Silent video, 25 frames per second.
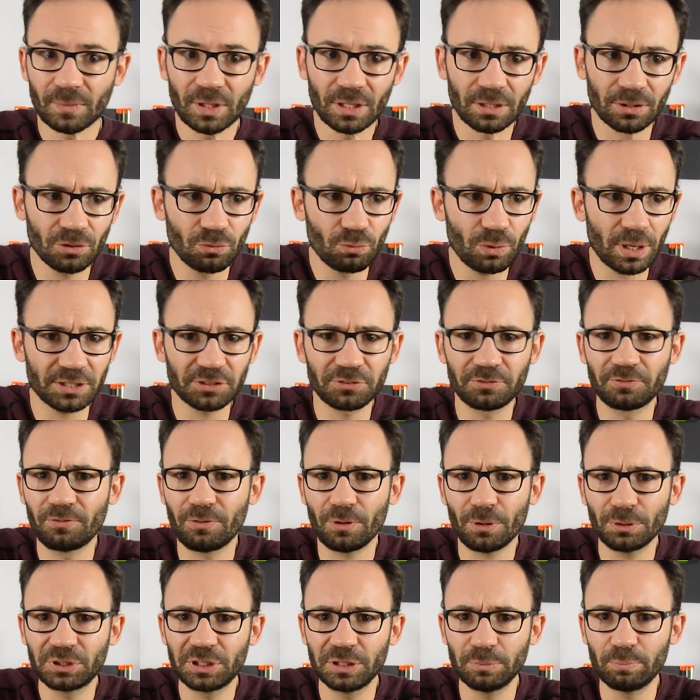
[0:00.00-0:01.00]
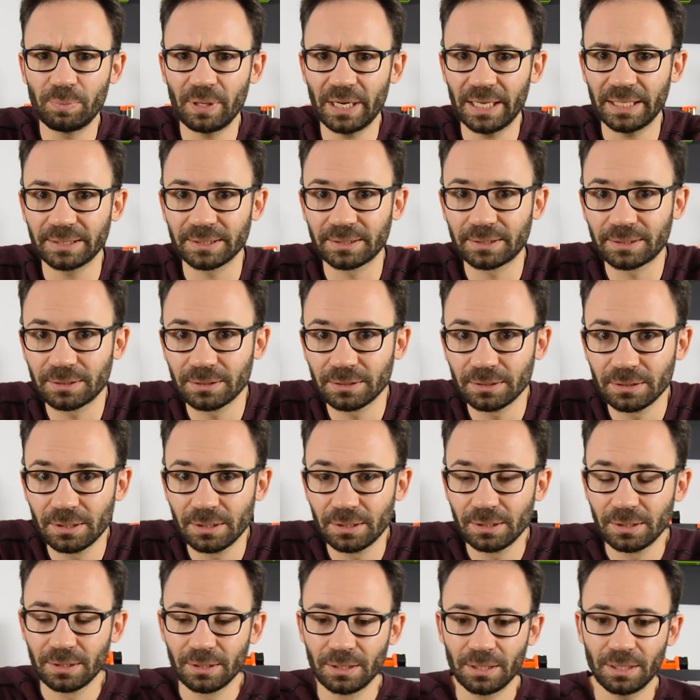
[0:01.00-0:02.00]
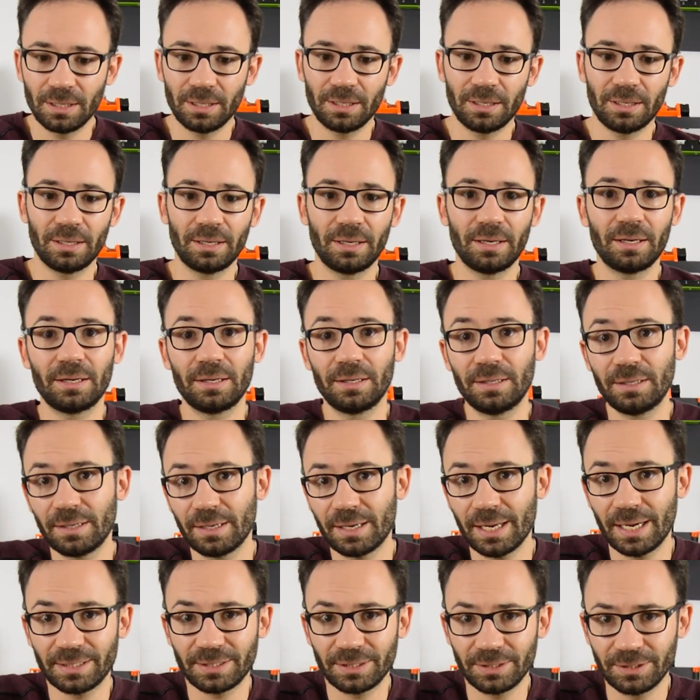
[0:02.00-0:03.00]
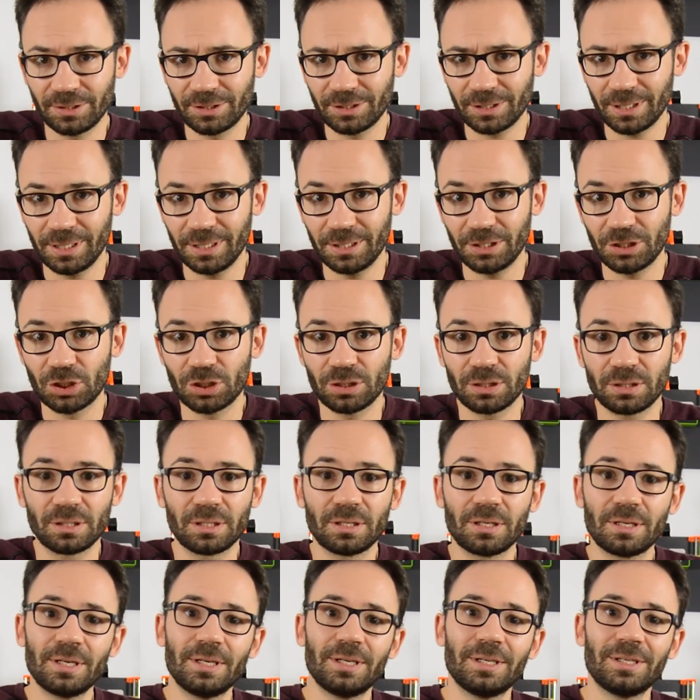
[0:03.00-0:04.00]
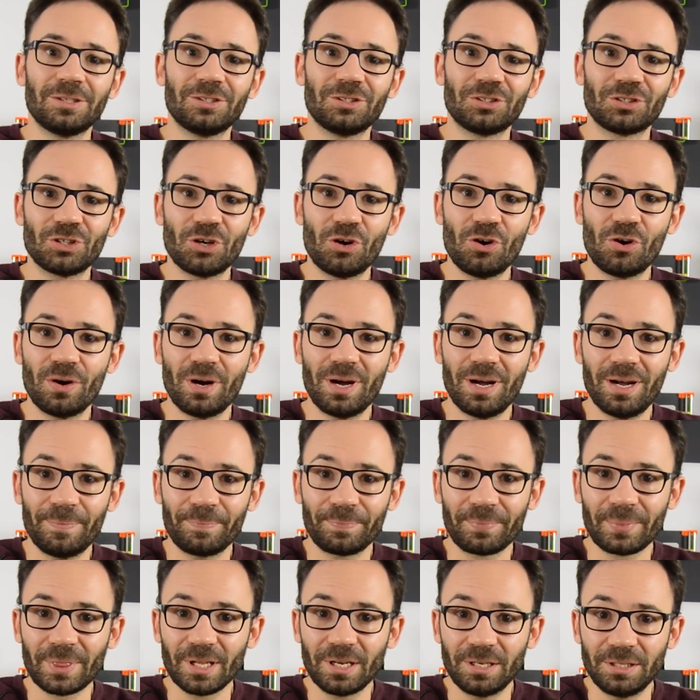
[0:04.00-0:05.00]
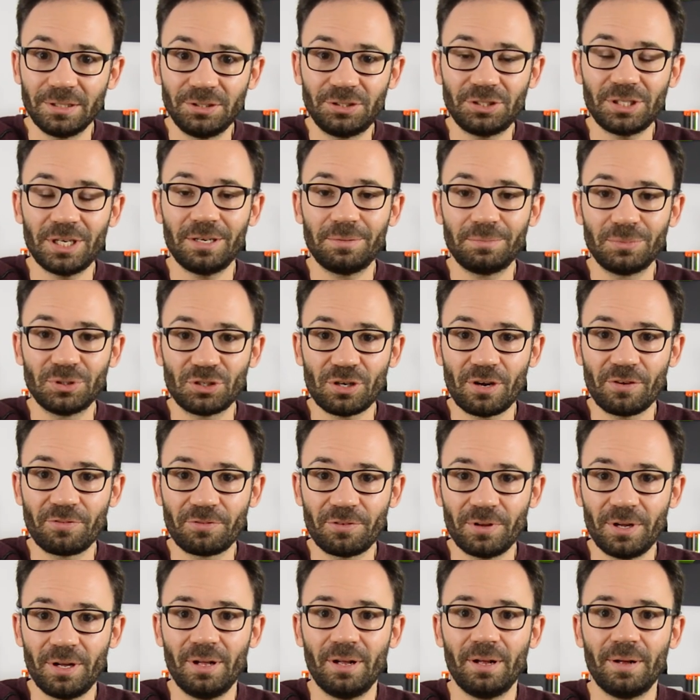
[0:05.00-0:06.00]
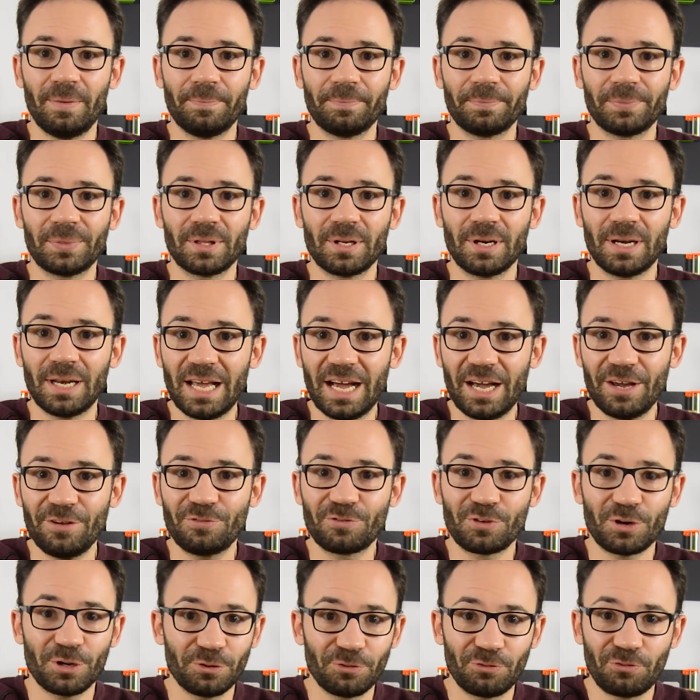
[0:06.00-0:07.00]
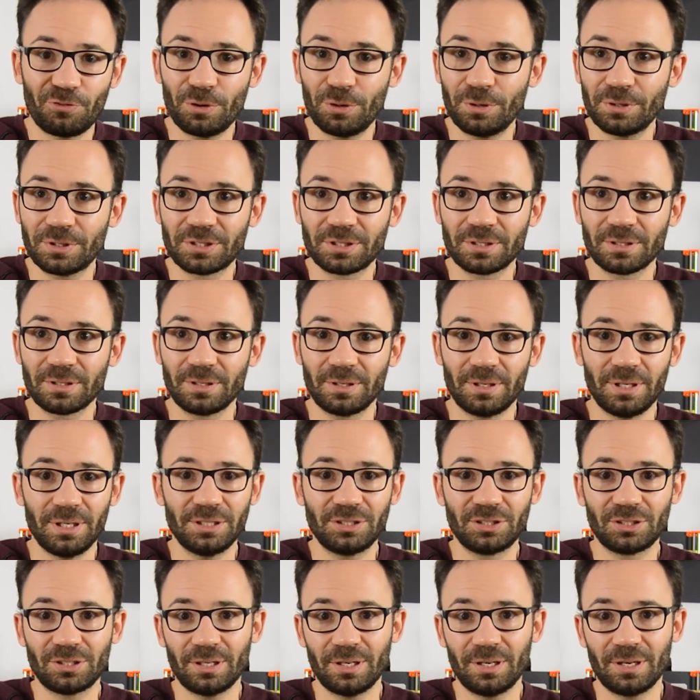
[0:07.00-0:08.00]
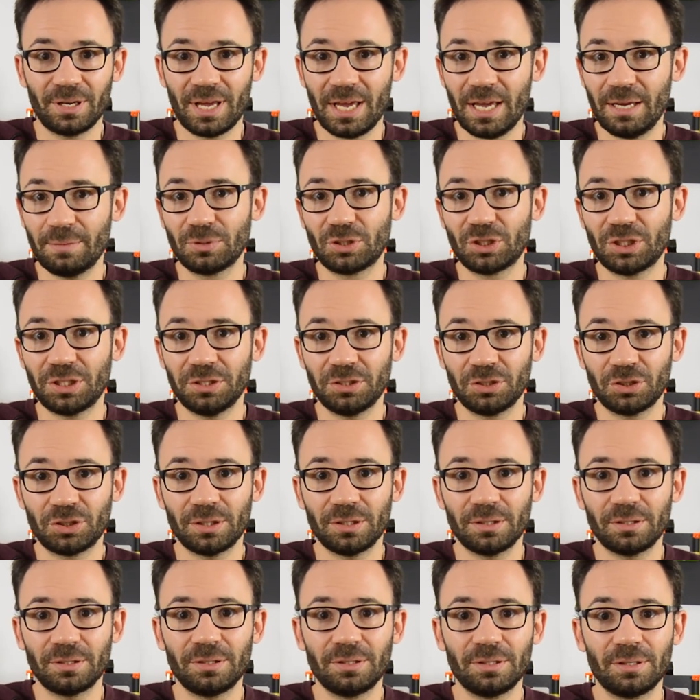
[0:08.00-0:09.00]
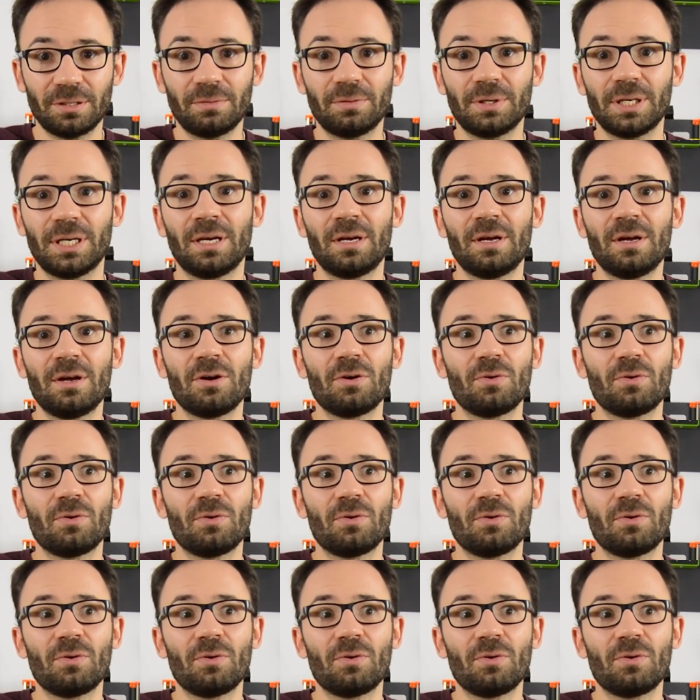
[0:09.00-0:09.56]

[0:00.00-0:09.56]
It was 40 plants in that installation. So in terms of life comfort, it's a game changer. You know what?